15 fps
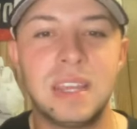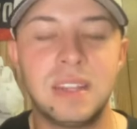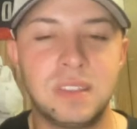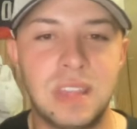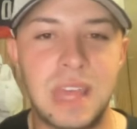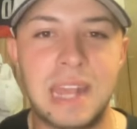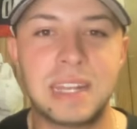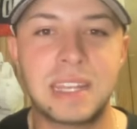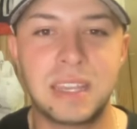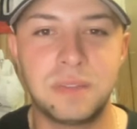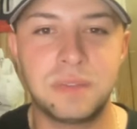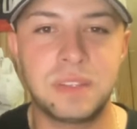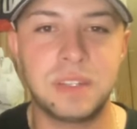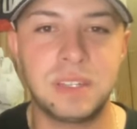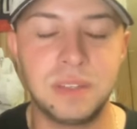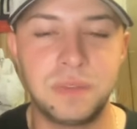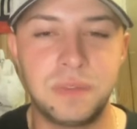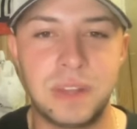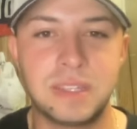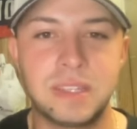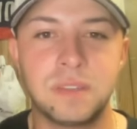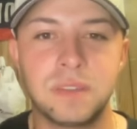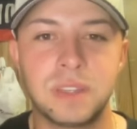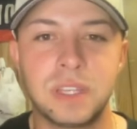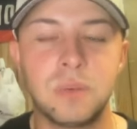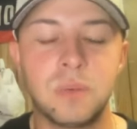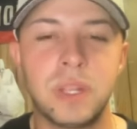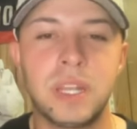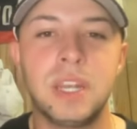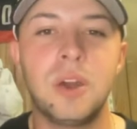He's that gifted defensively.
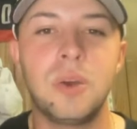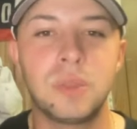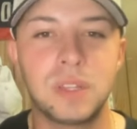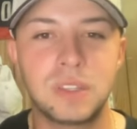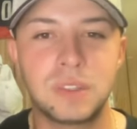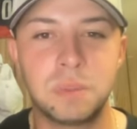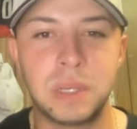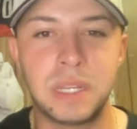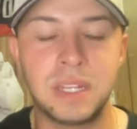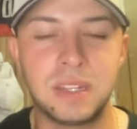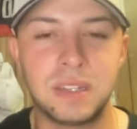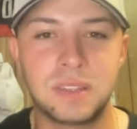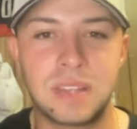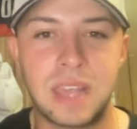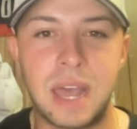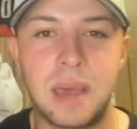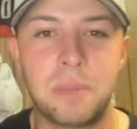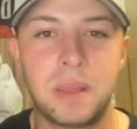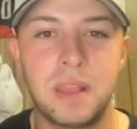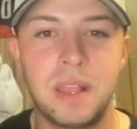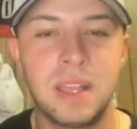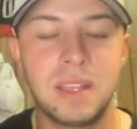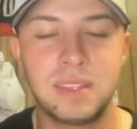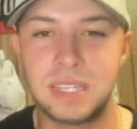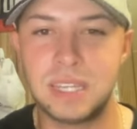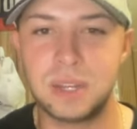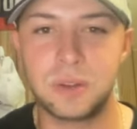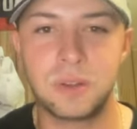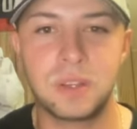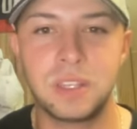We know the speed is top
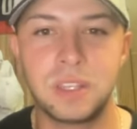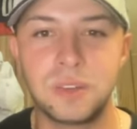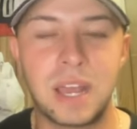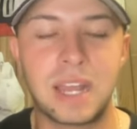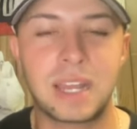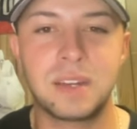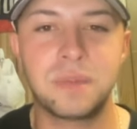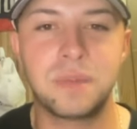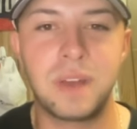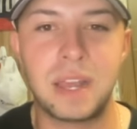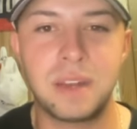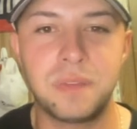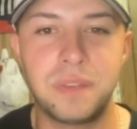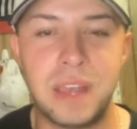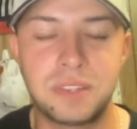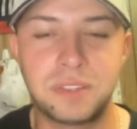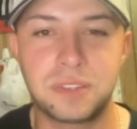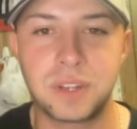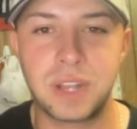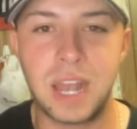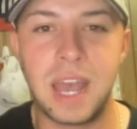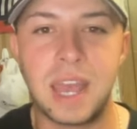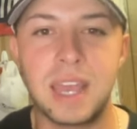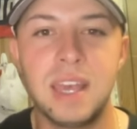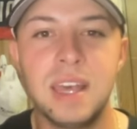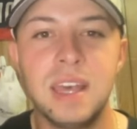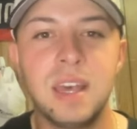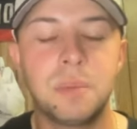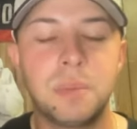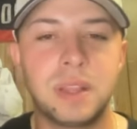tier. You're not going to find a faster guy.
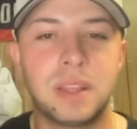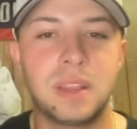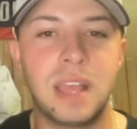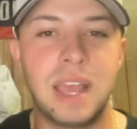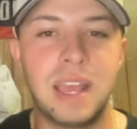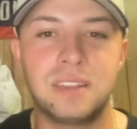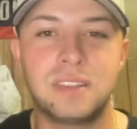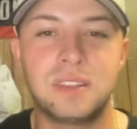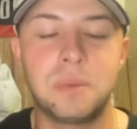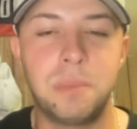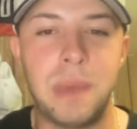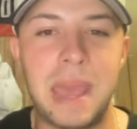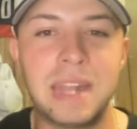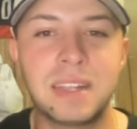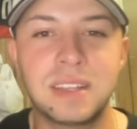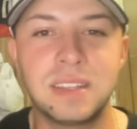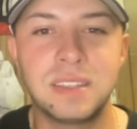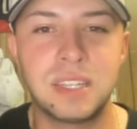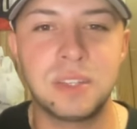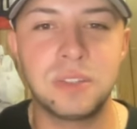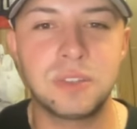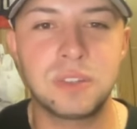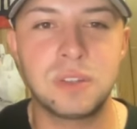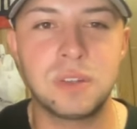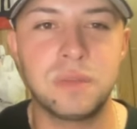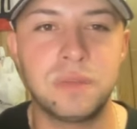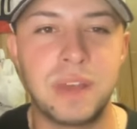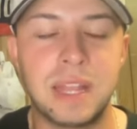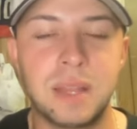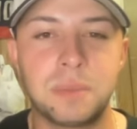But th- as the bat continues to
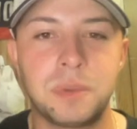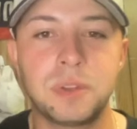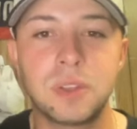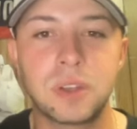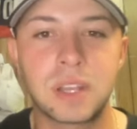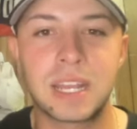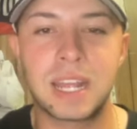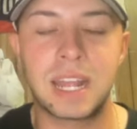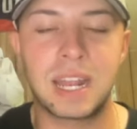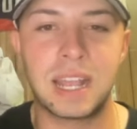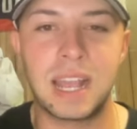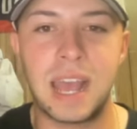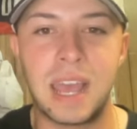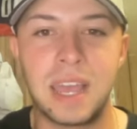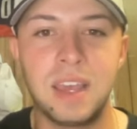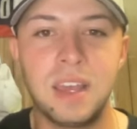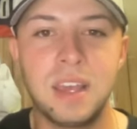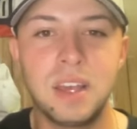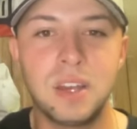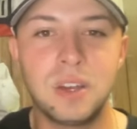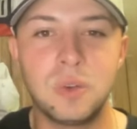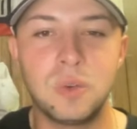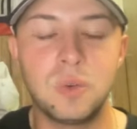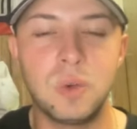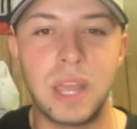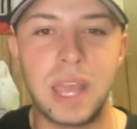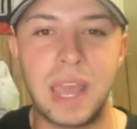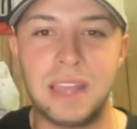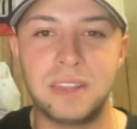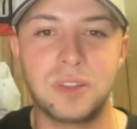develop, you're looking at a guy who
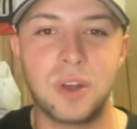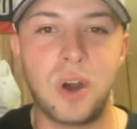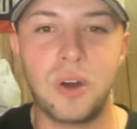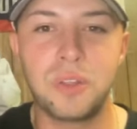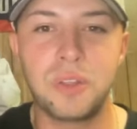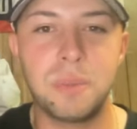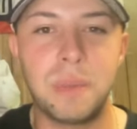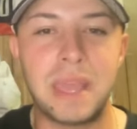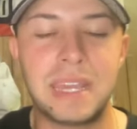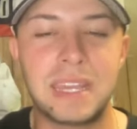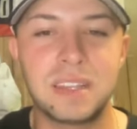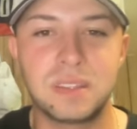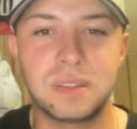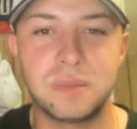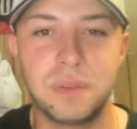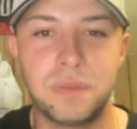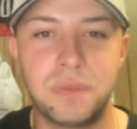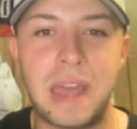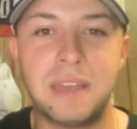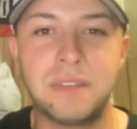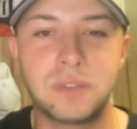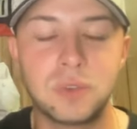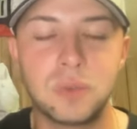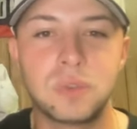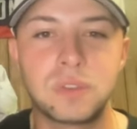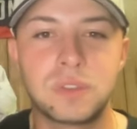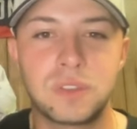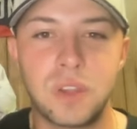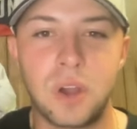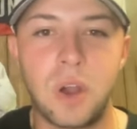has all the makings of a five tool
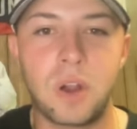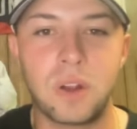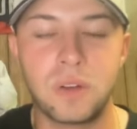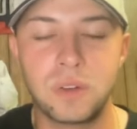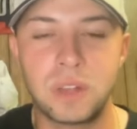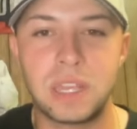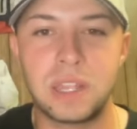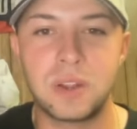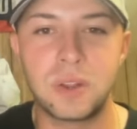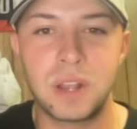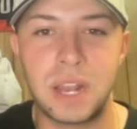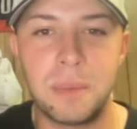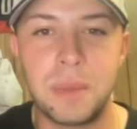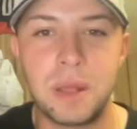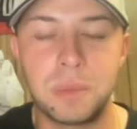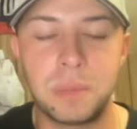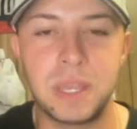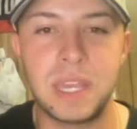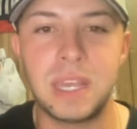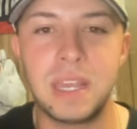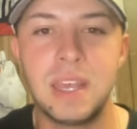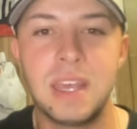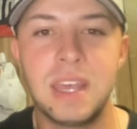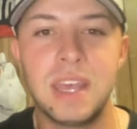star here in MLB